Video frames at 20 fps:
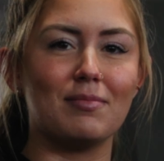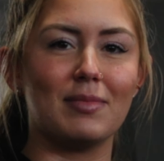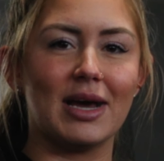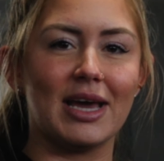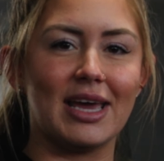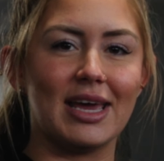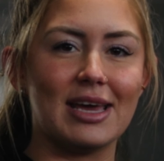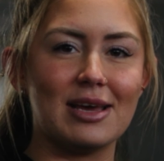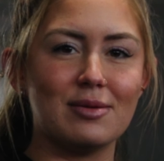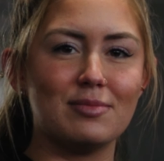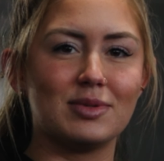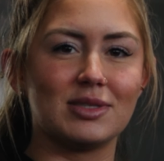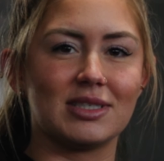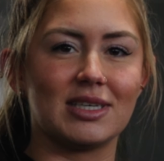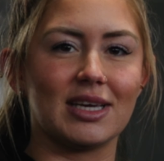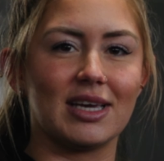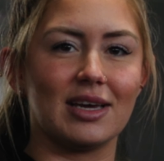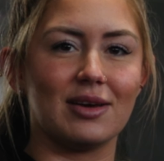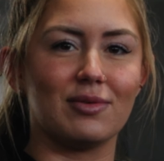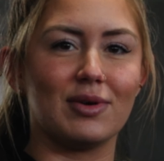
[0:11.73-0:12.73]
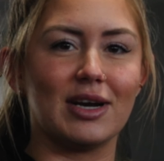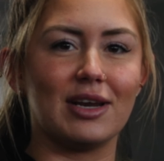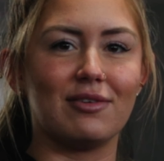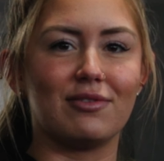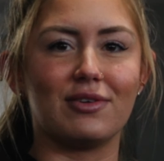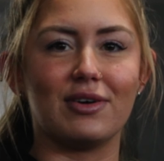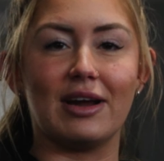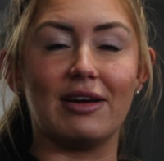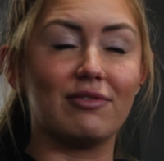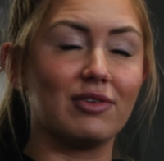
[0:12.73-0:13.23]
my hips to get ready
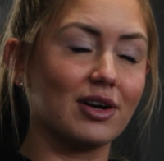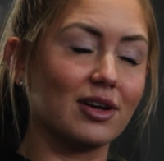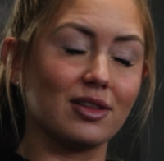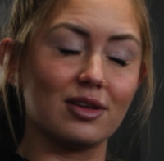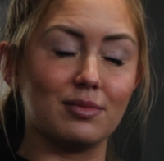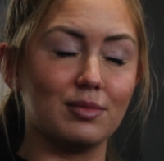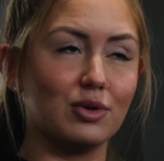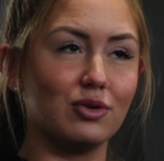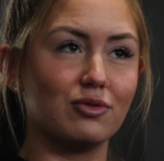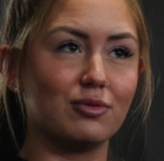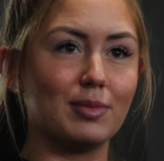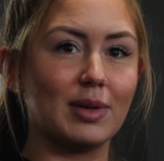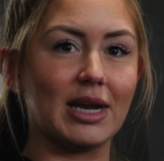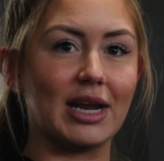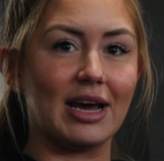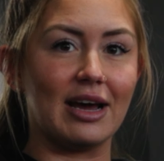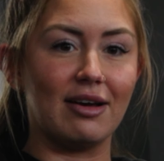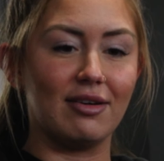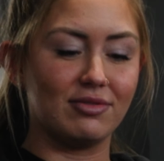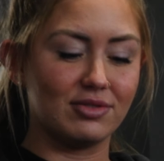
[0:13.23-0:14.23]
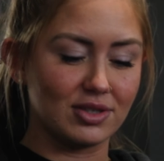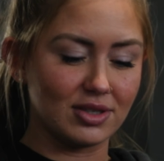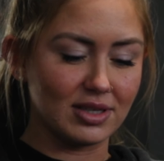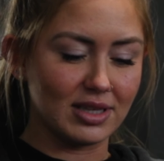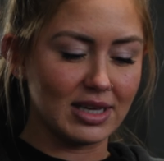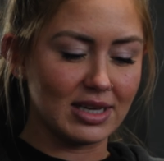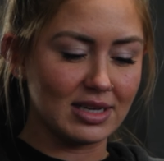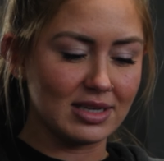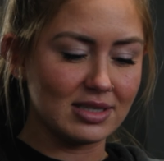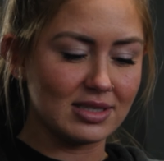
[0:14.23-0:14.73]
for every other movement after
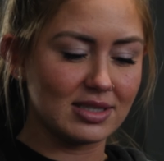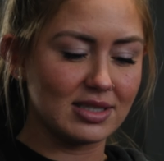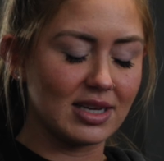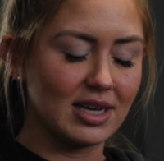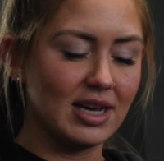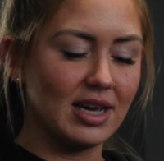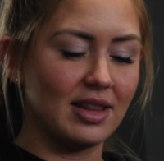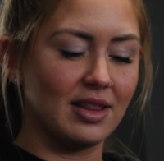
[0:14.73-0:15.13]
this.